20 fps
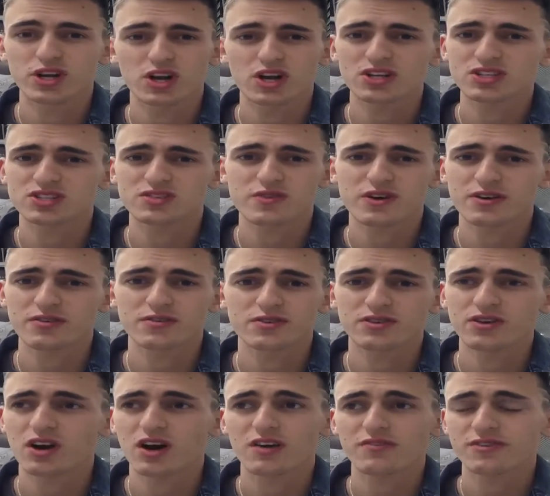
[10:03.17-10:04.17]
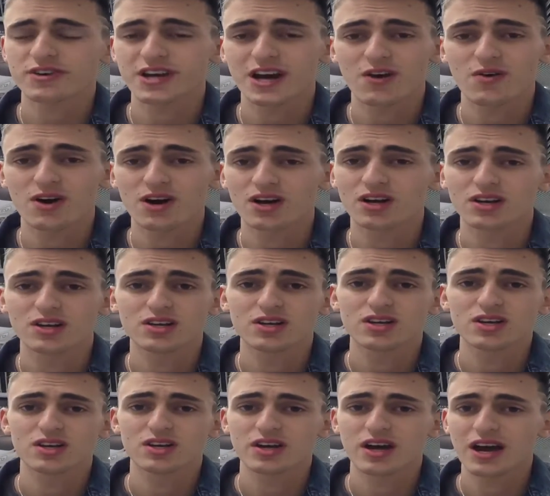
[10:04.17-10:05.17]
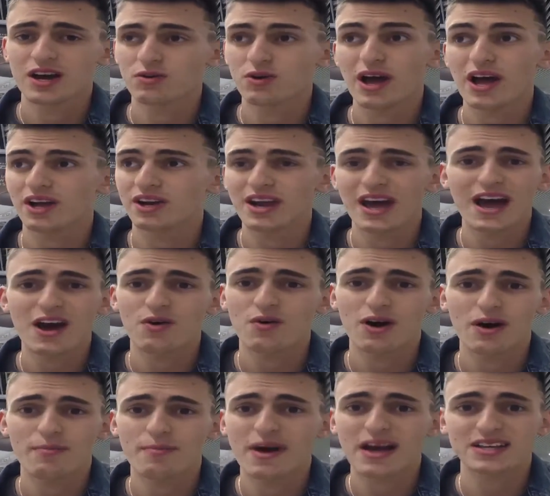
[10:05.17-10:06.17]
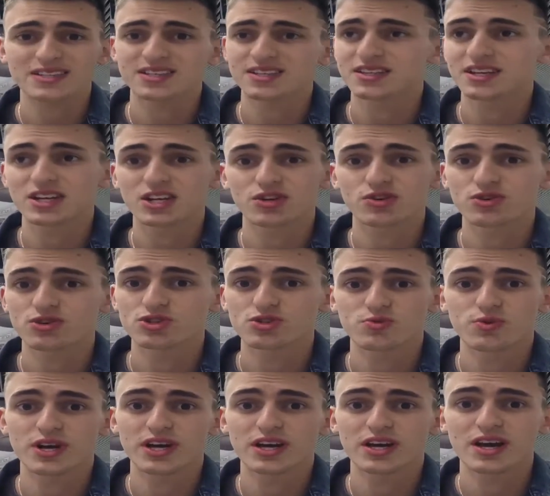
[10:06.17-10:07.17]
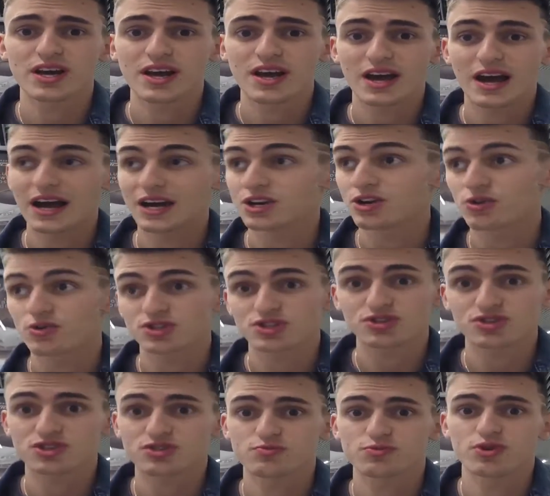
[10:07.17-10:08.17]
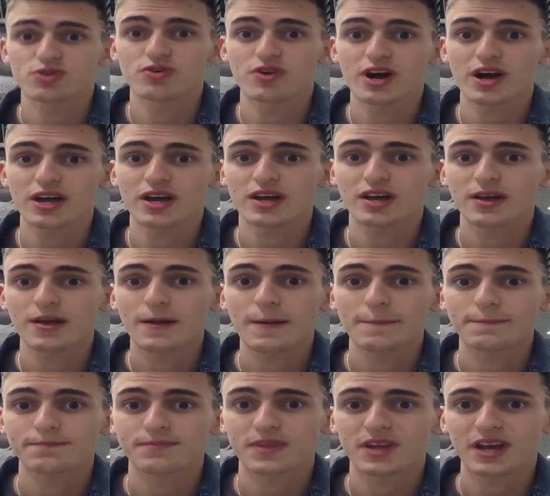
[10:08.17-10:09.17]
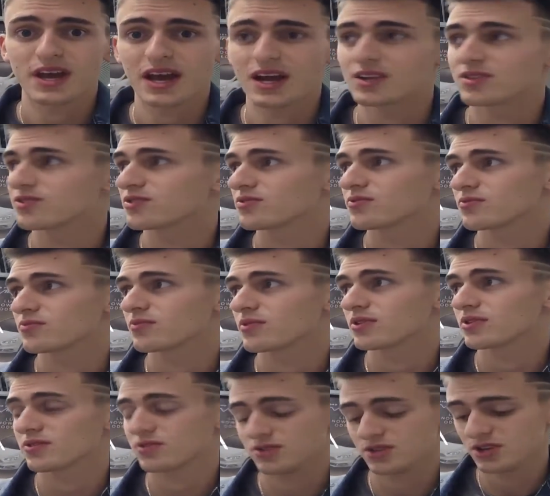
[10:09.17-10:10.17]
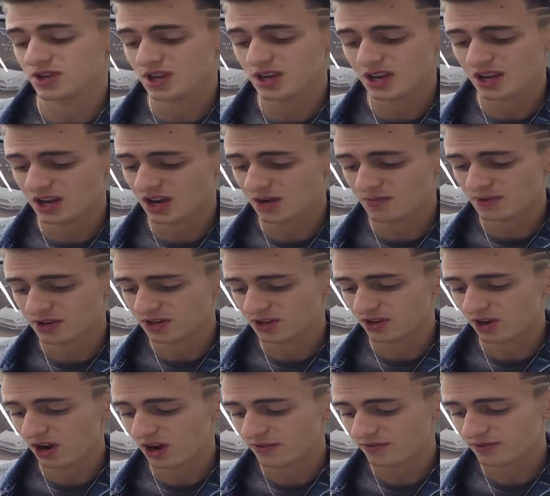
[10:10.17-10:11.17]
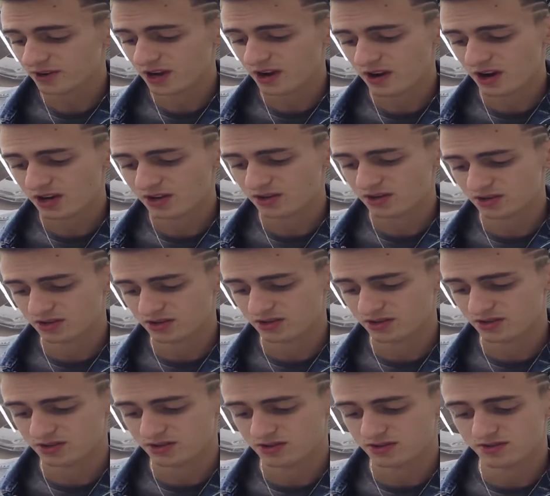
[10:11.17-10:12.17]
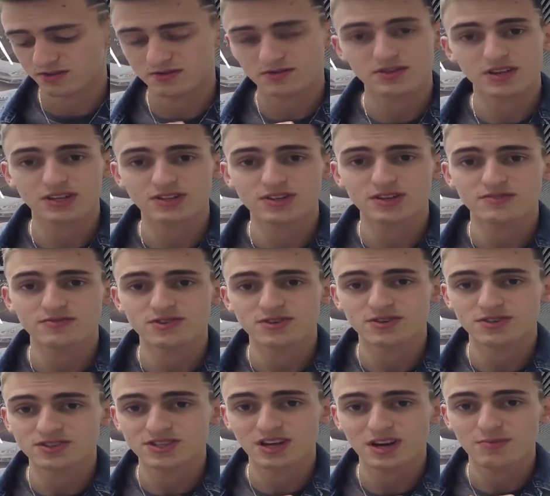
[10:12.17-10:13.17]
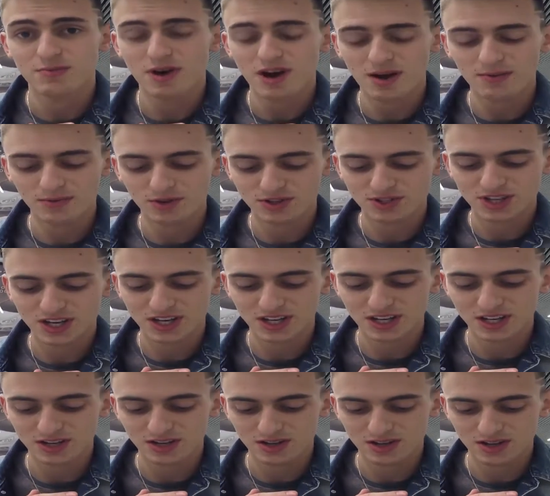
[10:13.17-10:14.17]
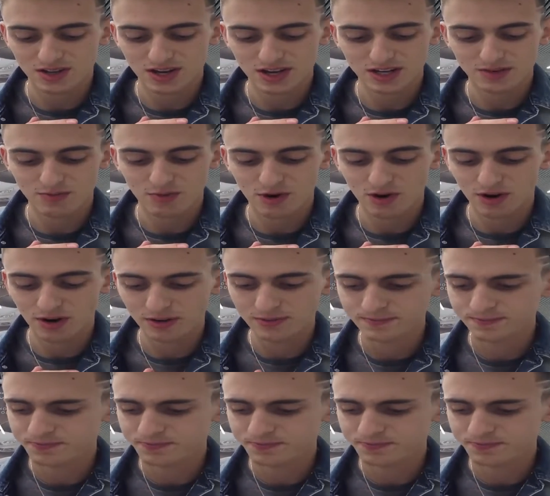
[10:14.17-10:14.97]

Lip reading: lasts around half an hour max, and then it goes away. I know it's going to be alright. And yeah, I mean, half an hour, and I don't know if you could tell, but I'm not shaking anymore.